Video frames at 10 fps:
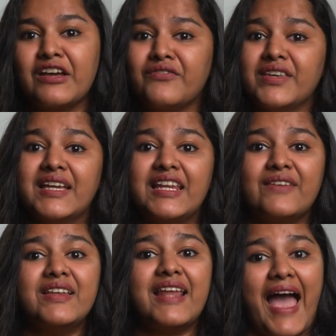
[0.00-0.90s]
we can
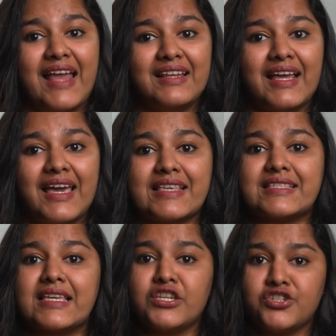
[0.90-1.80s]
even analyze
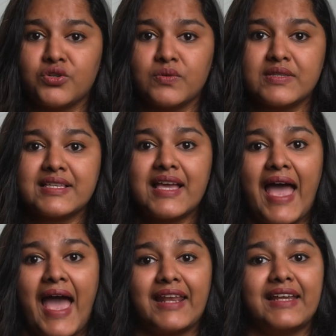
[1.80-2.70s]
issues
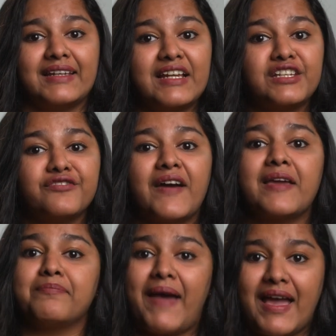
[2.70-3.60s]
and identify
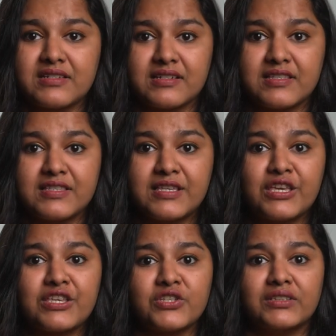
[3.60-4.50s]
patterns
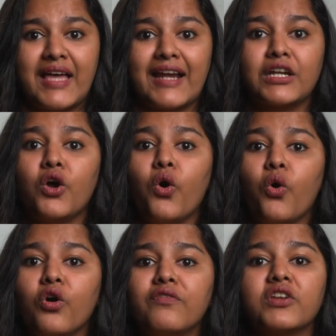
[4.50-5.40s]
so that
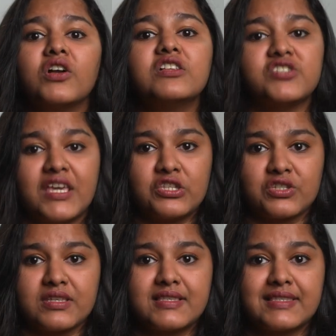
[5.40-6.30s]
overall
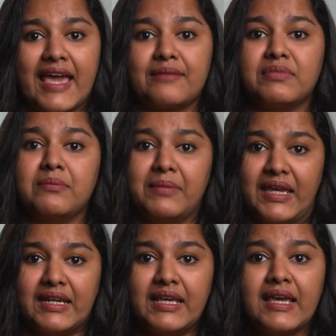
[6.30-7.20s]
changes can be
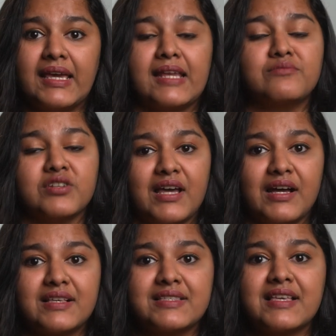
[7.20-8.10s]
made in
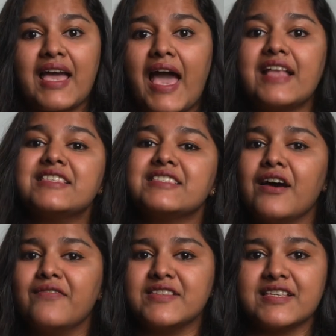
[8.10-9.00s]
products and
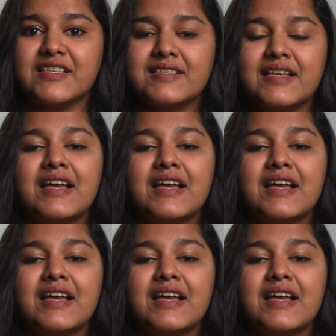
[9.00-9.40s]
services,